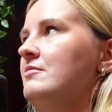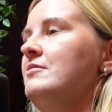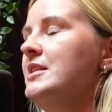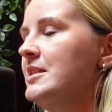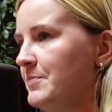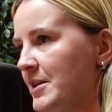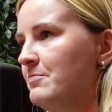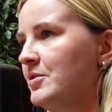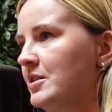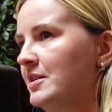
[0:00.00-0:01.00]
these
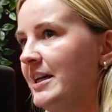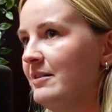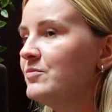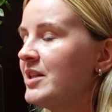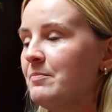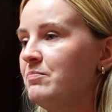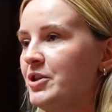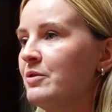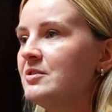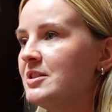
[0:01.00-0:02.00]
people. They
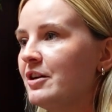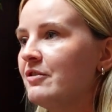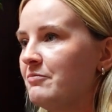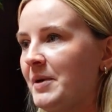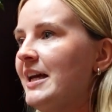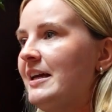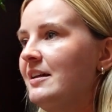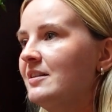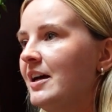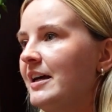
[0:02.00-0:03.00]
don't serve
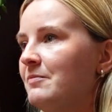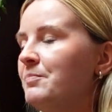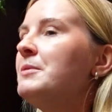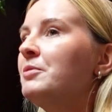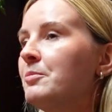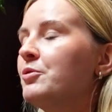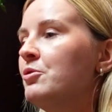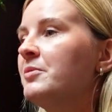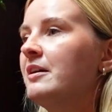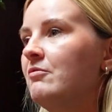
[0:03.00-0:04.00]
me. Like, people are
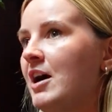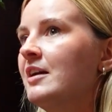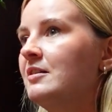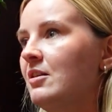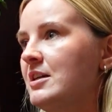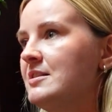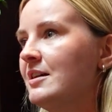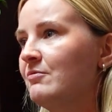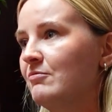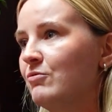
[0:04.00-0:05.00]
becoming radicalized,
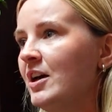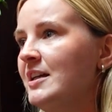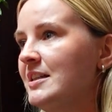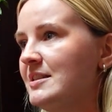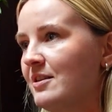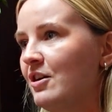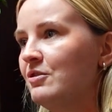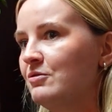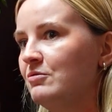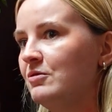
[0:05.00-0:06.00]
and rightly
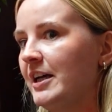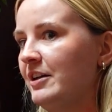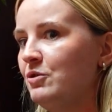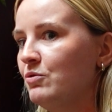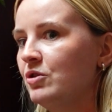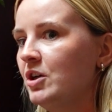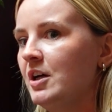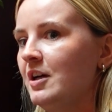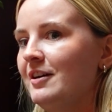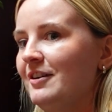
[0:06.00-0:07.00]
so. Like, you
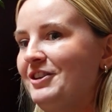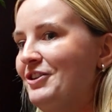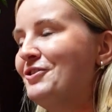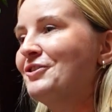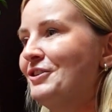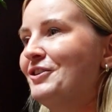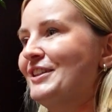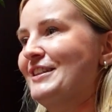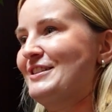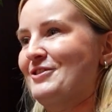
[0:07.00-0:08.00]
couldn't look
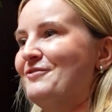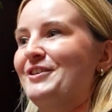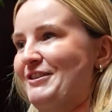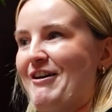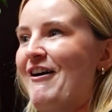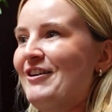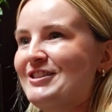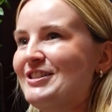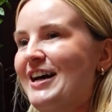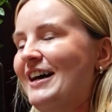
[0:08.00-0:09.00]
at this stuff and
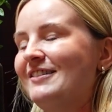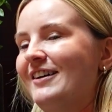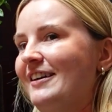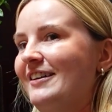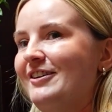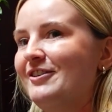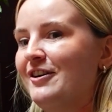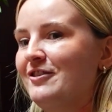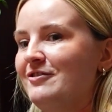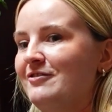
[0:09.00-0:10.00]
not. And, like, you
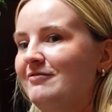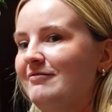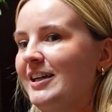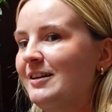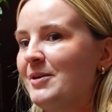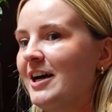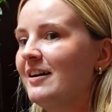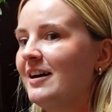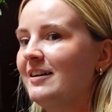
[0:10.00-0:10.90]
know, in America